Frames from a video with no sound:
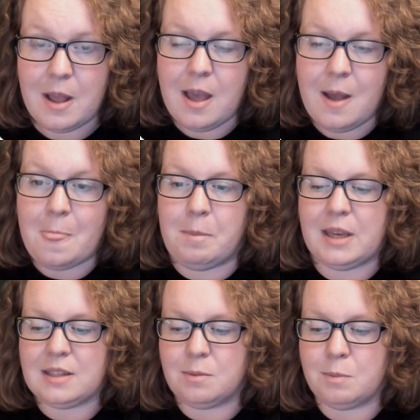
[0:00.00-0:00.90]

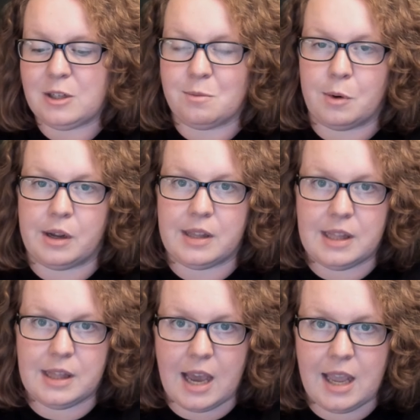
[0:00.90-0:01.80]
because much more than
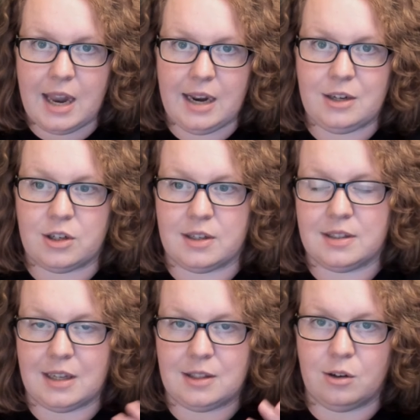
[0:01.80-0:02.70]
that and it just
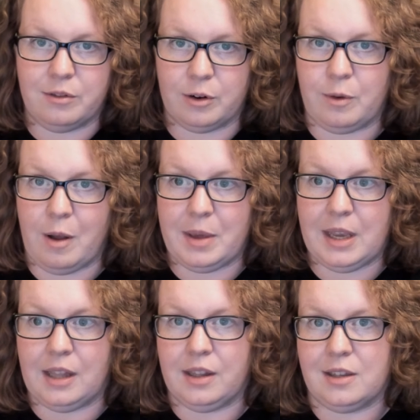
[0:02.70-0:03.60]
gets overwhelming
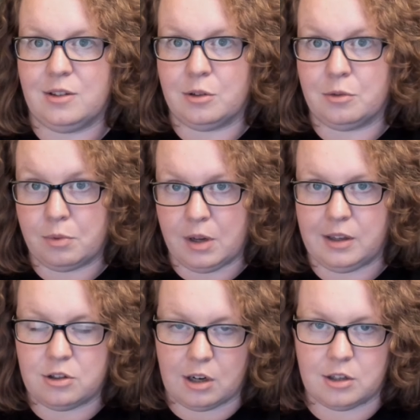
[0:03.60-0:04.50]
unless you're really
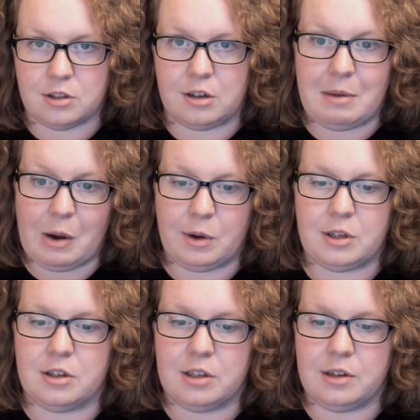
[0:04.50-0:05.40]
structured about what you're
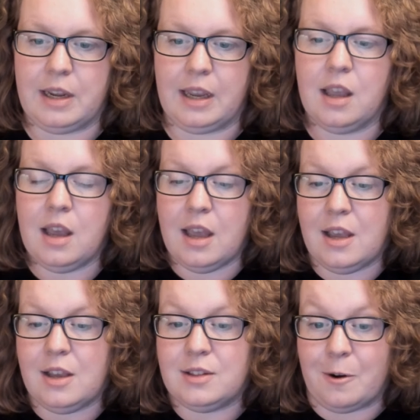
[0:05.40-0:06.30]
doing.
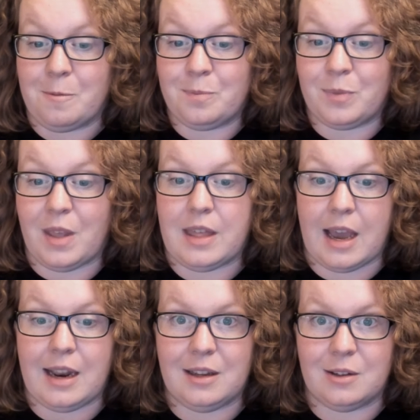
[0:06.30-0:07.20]
So
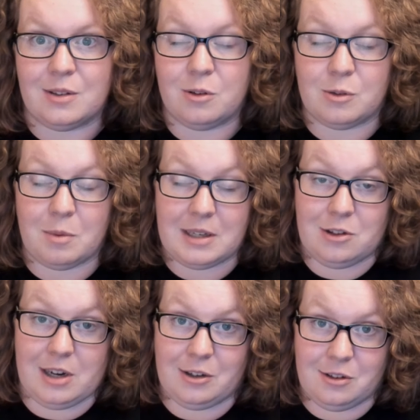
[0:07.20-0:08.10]
those are my
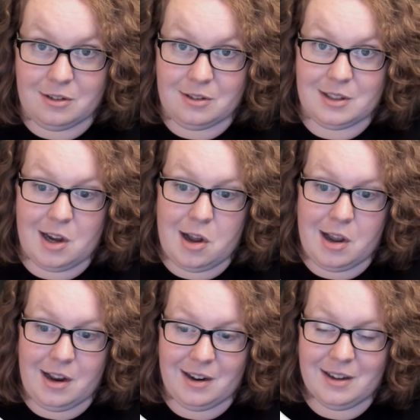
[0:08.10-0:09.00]
suggestions
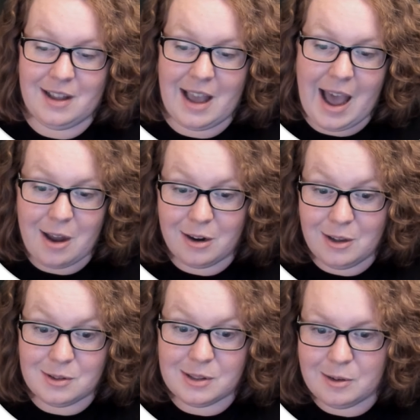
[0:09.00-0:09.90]
on how to use
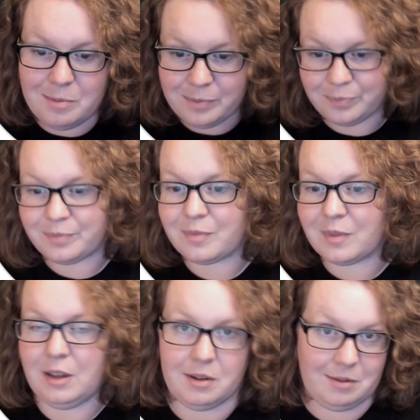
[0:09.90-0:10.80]
Loom. You
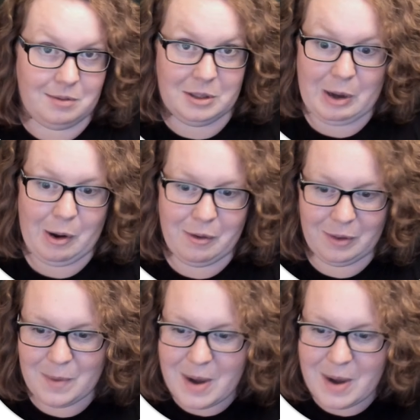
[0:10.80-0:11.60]
can use however you want,